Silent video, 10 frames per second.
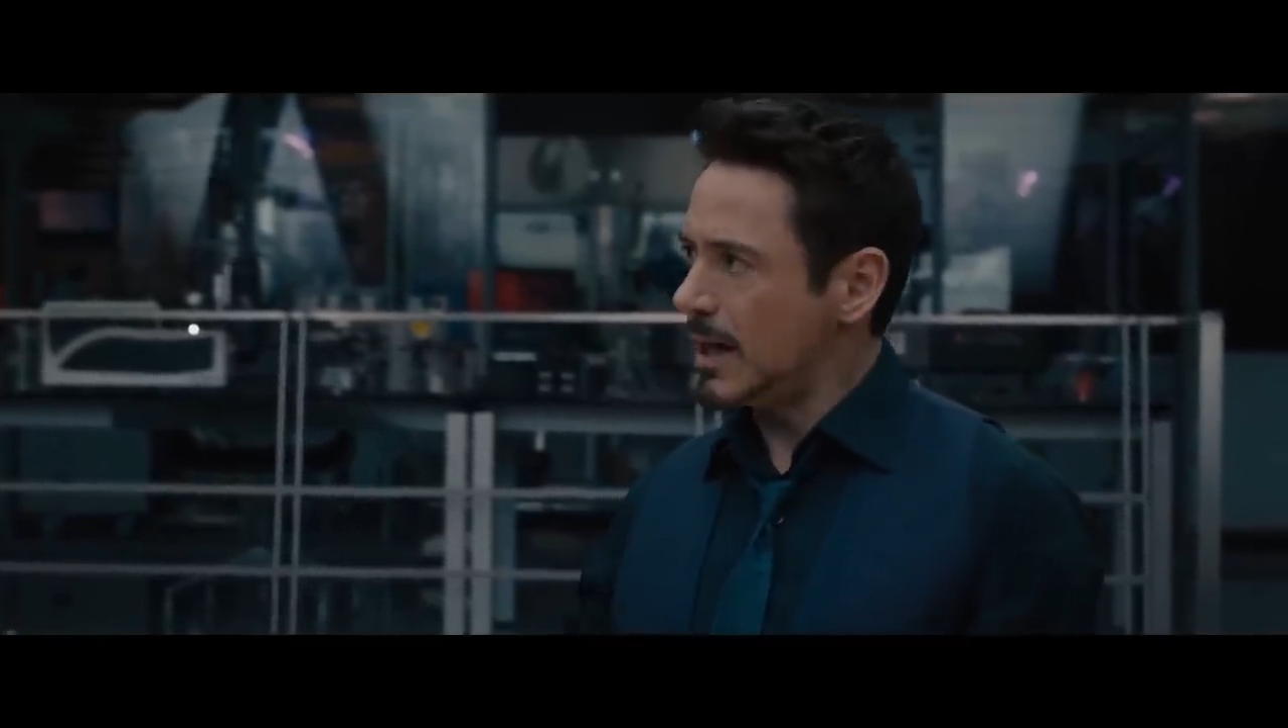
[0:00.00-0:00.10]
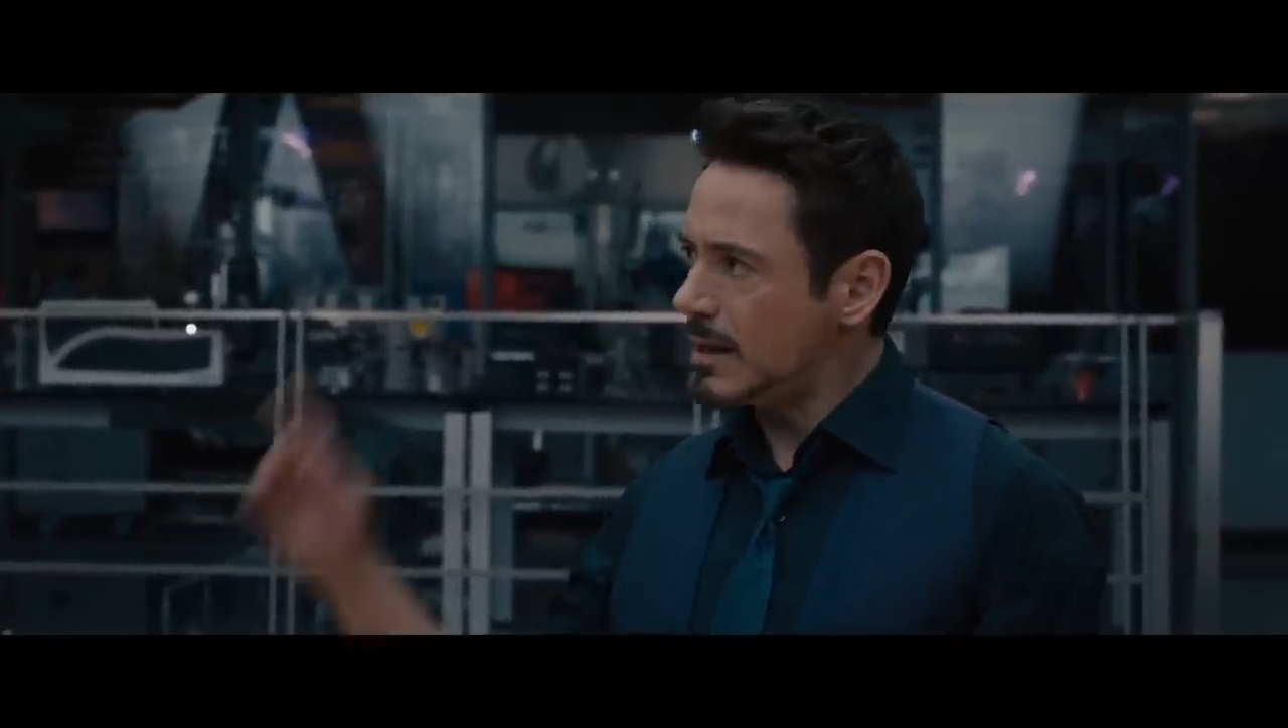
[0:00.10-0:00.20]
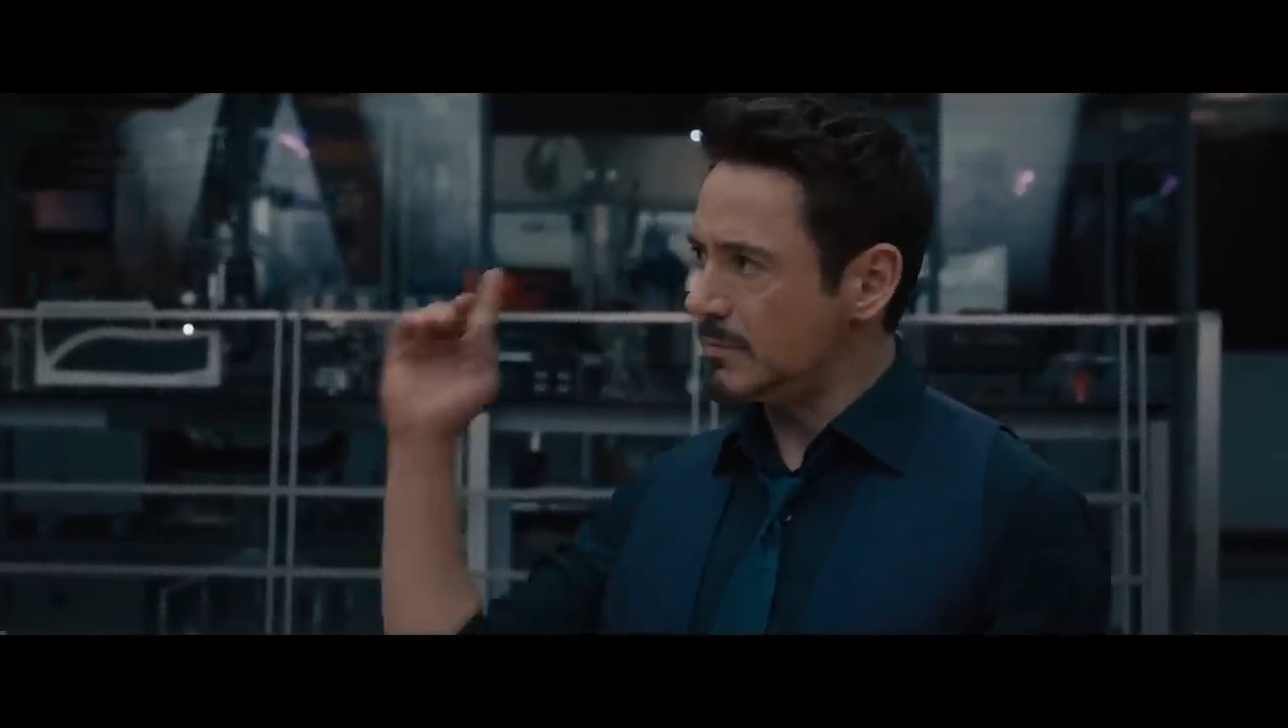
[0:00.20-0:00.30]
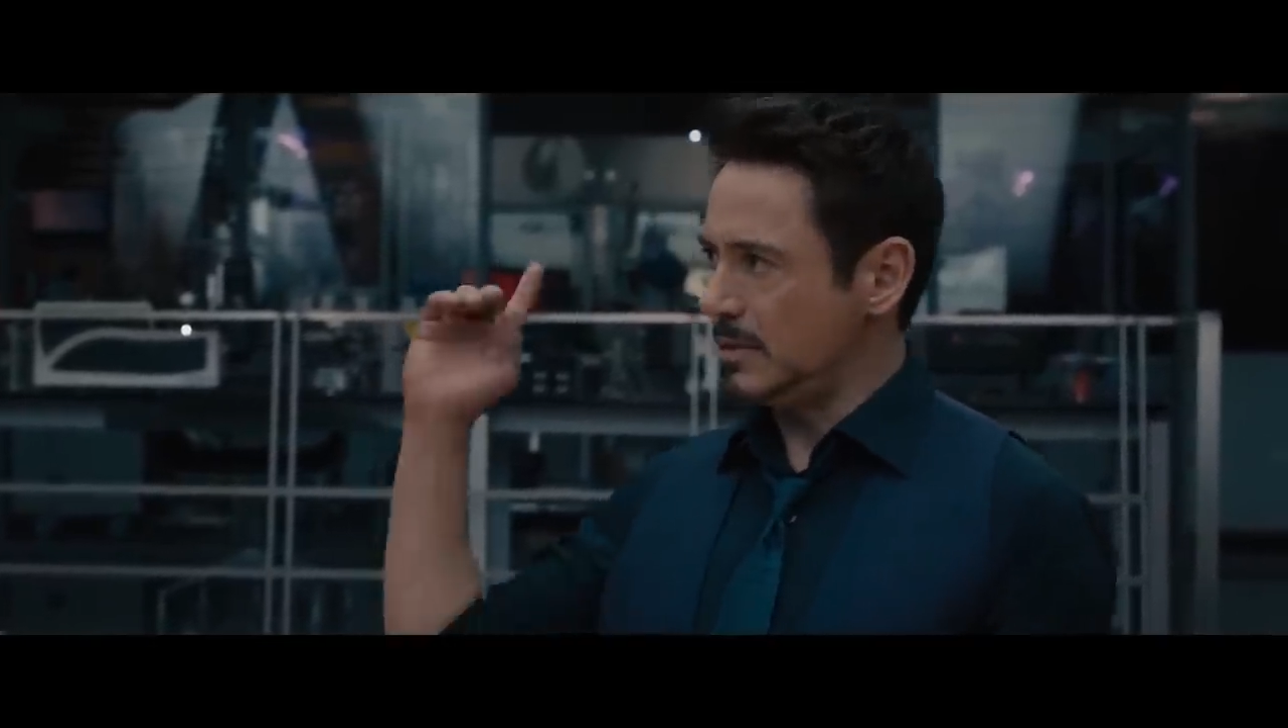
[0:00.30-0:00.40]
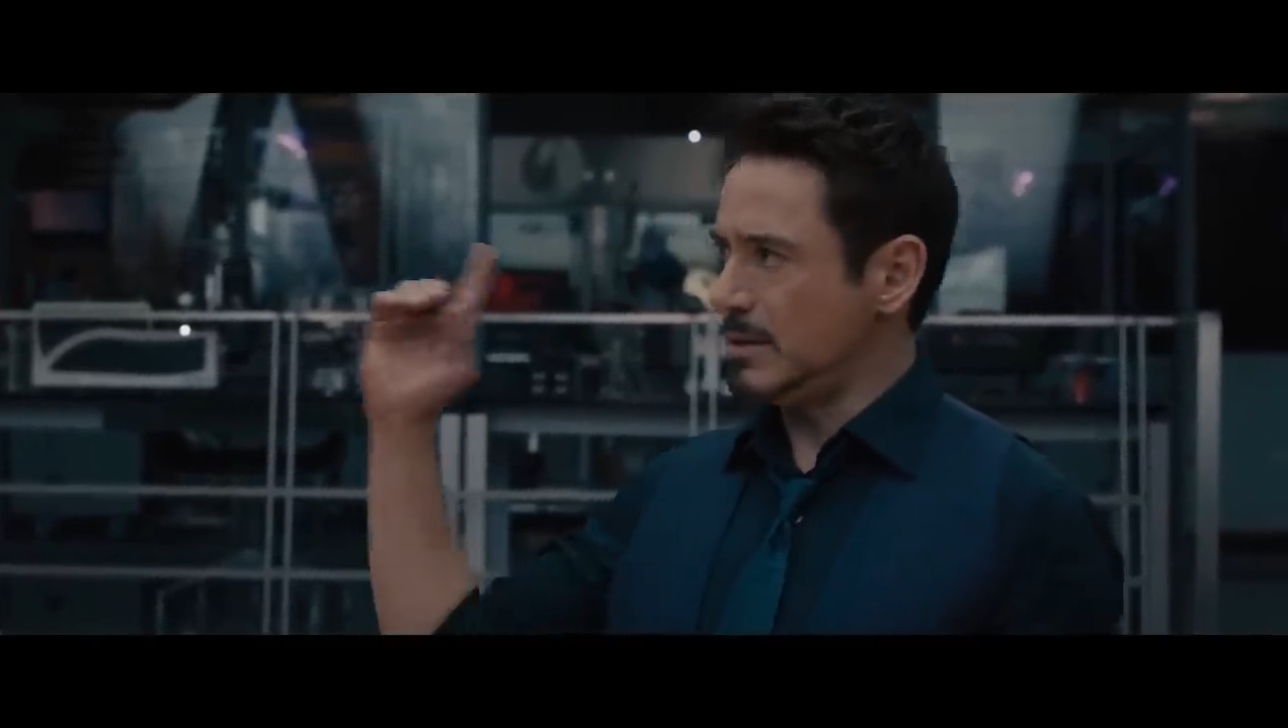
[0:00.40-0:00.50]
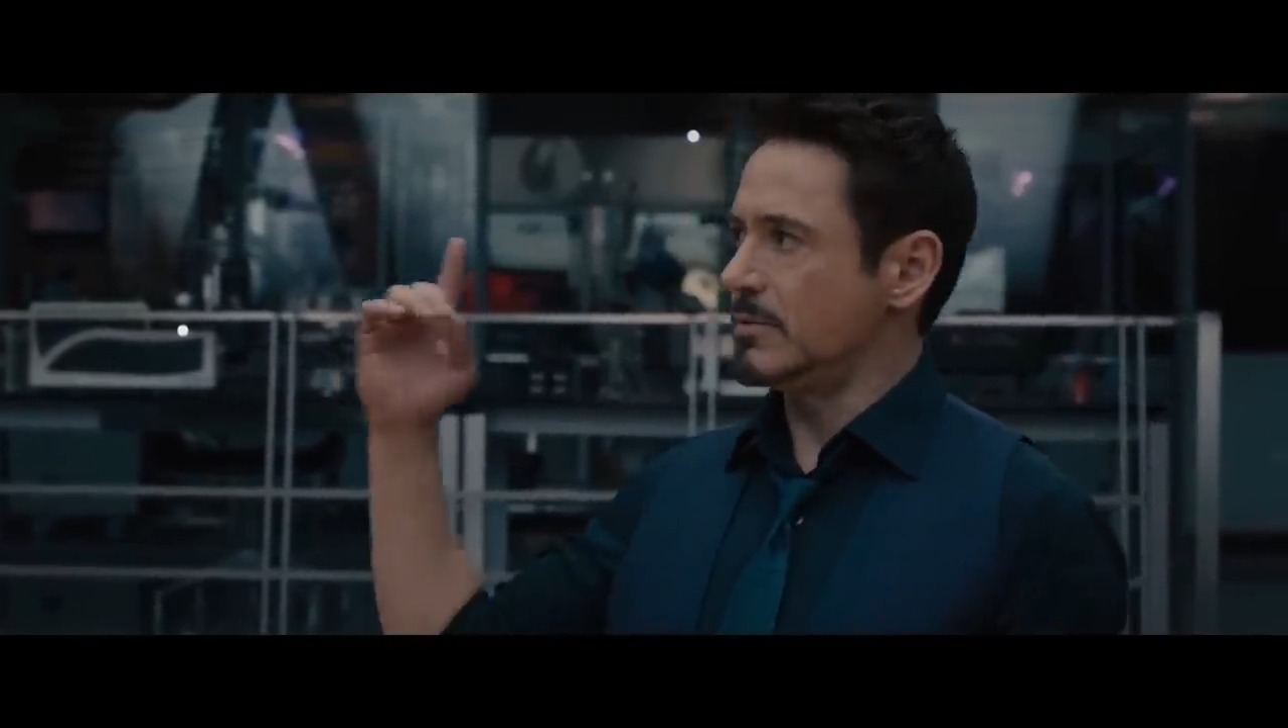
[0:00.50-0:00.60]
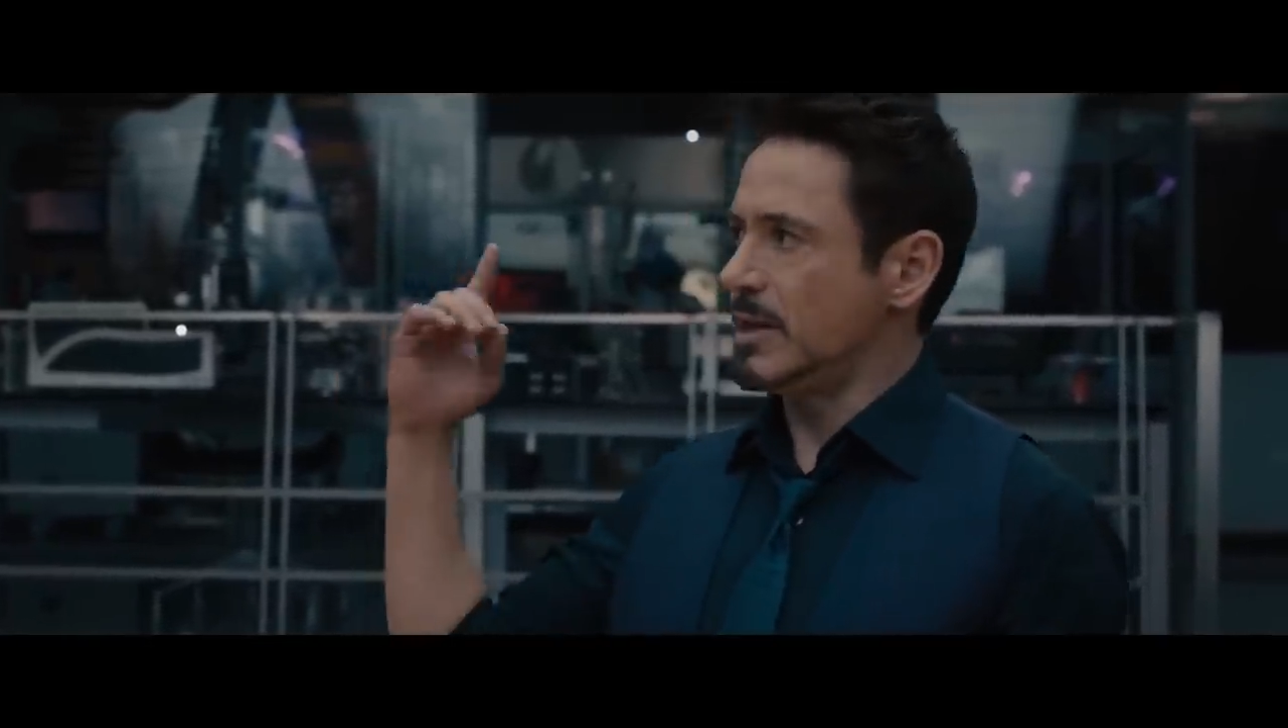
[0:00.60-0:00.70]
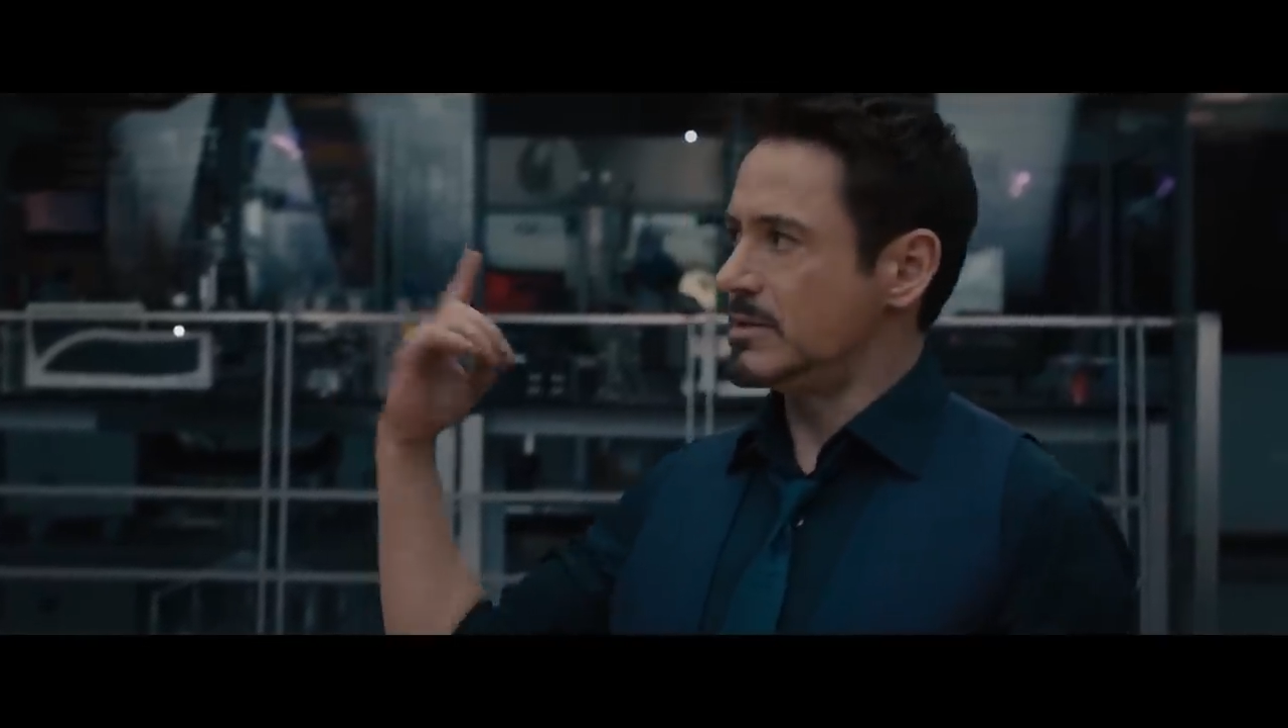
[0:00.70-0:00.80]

that up there,